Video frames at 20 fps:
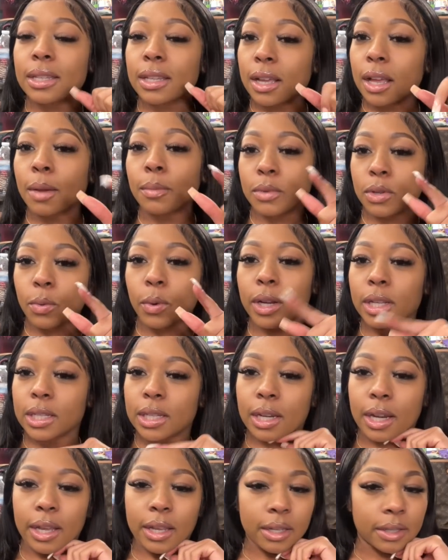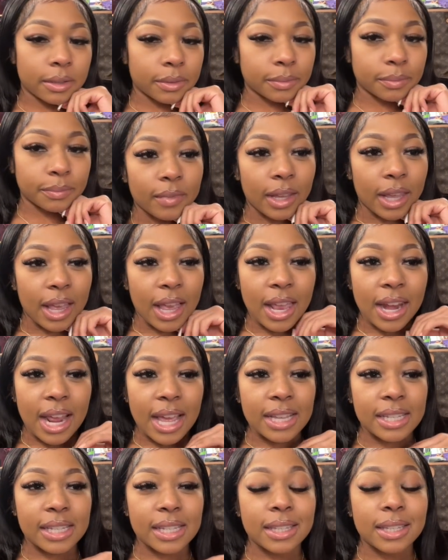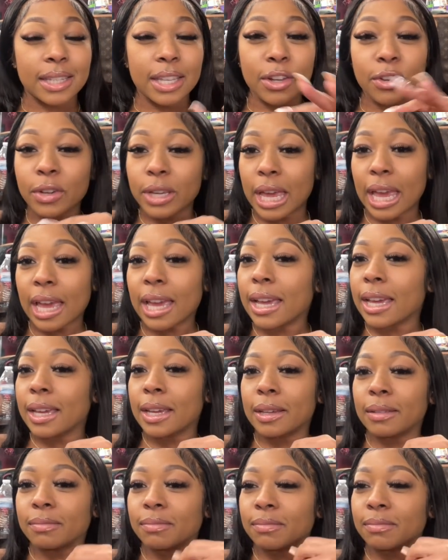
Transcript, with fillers: to come to work tonight, and I still came.